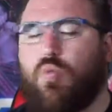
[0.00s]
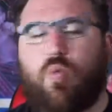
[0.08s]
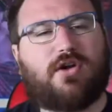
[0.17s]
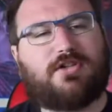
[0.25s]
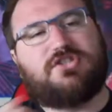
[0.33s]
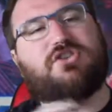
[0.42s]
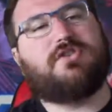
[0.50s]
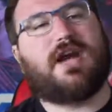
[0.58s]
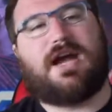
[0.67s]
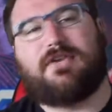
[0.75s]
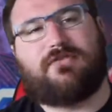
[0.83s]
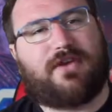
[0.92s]
What did you
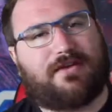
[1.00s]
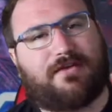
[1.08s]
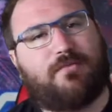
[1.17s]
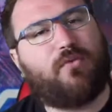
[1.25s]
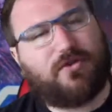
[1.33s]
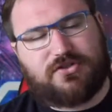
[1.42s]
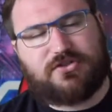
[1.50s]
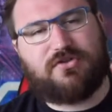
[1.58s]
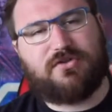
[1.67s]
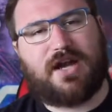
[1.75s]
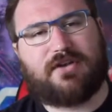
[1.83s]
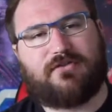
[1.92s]
guys think? What did
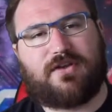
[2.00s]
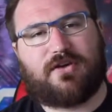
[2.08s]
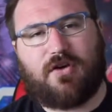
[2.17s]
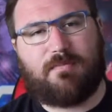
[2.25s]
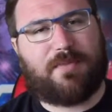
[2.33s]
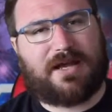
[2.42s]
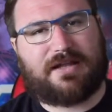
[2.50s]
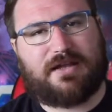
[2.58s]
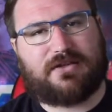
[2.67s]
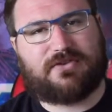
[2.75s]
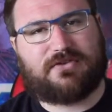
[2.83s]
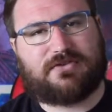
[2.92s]
you guys think of
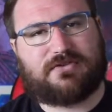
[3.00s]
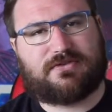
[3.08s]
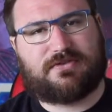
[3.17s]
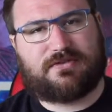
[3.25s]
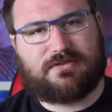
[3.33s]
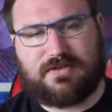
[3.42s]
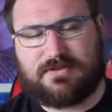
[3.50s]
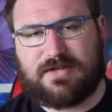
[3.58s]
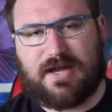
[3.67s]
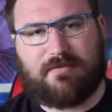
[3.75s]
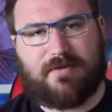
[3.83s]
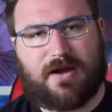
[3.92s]
Backlash this
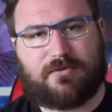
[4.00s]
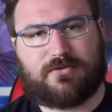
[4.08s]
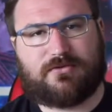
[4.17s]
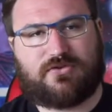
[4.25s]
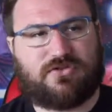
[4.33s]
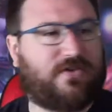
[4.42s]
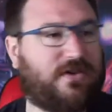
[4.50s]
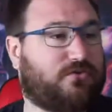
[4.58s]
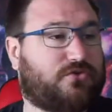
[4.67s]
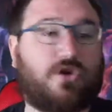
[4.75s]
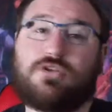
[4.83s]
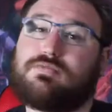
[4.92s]
time around? Did you think it
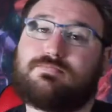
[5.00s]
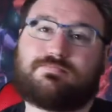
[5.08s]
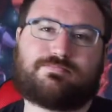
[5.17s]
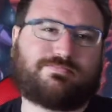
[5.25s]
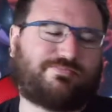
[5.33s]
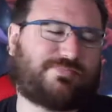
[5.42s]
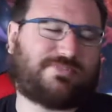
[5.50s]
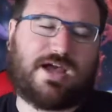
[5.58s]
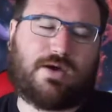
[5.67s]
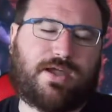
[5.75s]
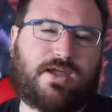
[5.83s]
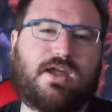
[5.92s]
was good?
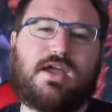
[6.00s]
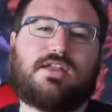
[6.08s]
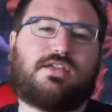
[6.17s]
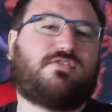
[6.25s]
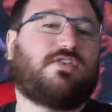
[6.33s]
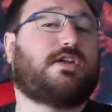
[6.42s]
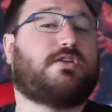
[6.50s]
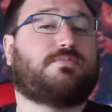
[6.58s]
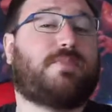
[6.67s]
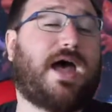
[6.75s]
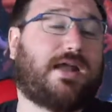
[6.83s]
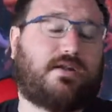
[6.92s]
Doubt it. Did you think it
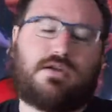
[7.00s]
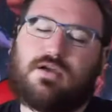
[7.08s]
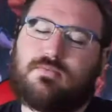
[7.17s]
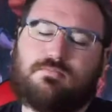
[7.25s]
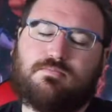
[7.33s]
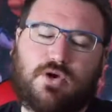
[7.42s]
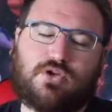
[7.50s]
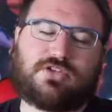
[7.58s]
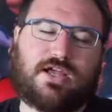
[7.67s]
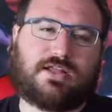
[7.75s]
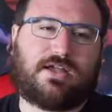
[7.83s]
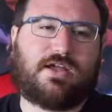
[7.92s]
was bad?
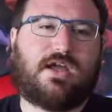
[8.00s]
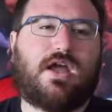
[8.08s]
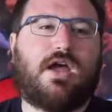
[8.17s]
Most likely.